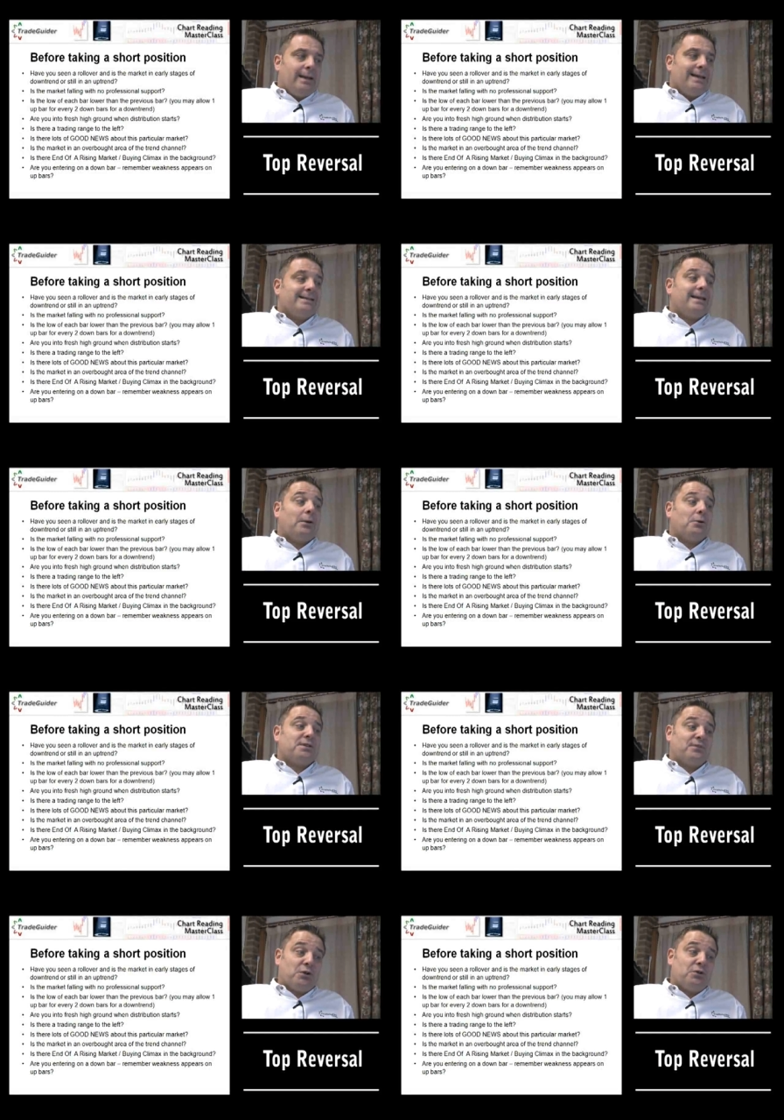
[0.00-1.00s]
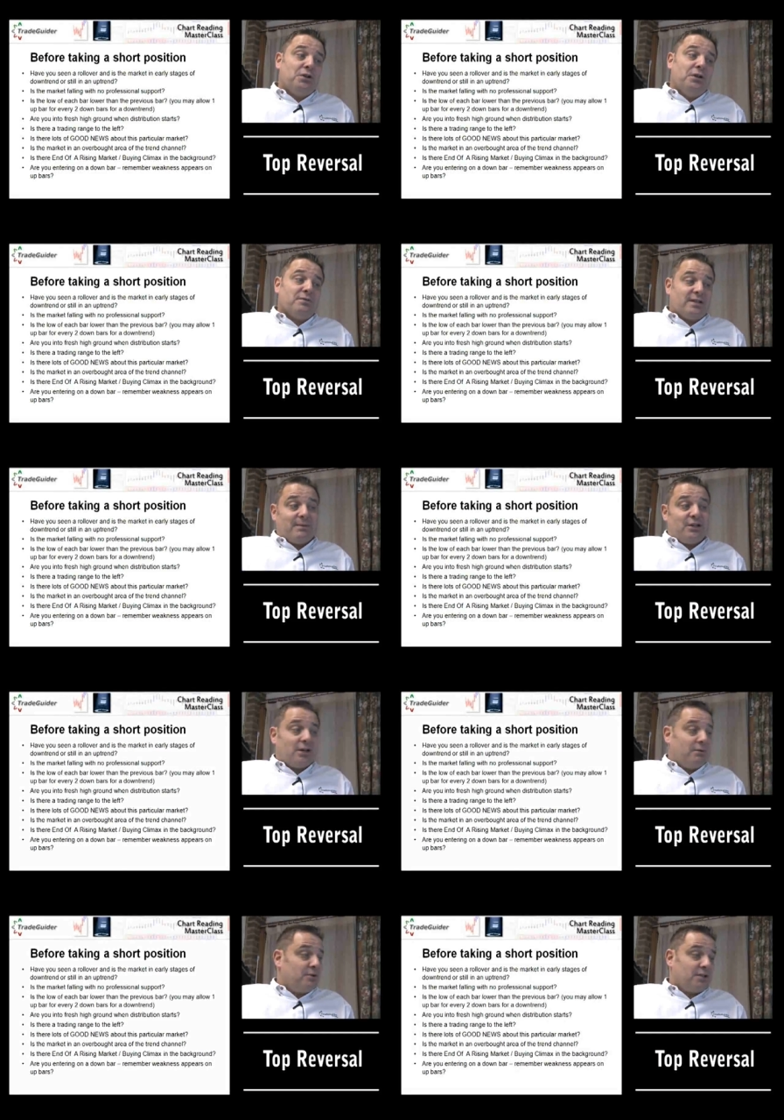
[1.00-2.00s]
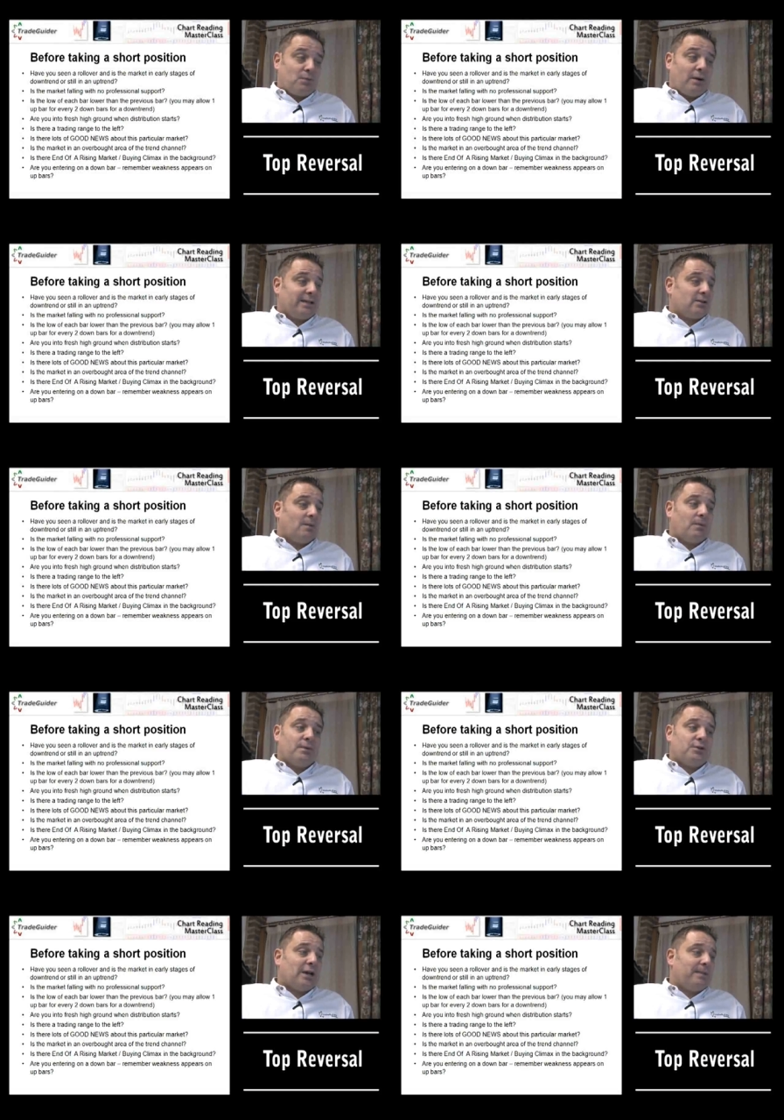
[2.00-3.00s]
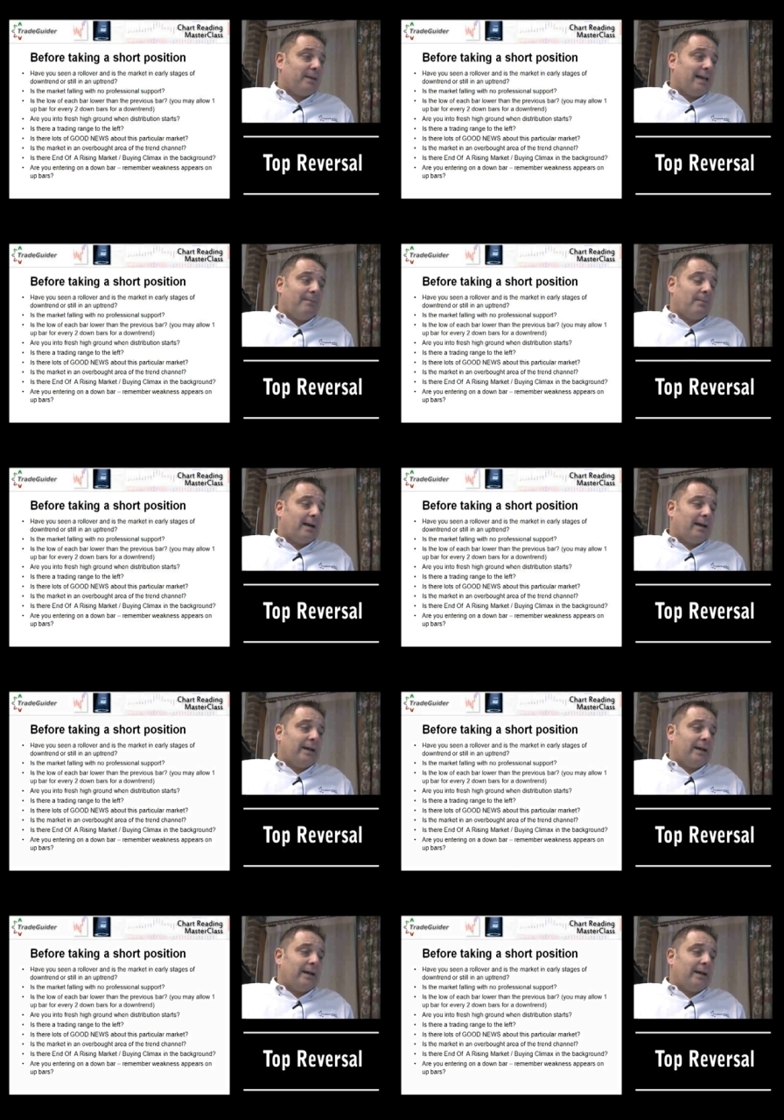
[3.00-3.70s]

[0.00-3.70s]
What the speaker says: Is there lots of good news? Now we showed you just one example with JPM.